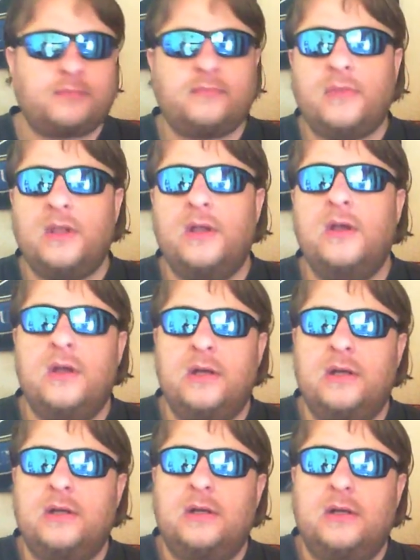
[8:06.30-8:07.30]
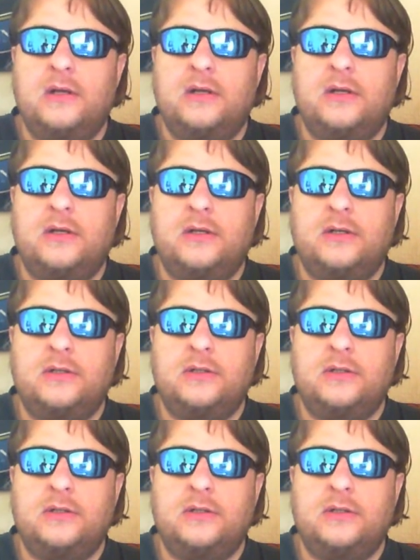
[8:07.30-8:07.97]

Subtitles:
Nobody speaks.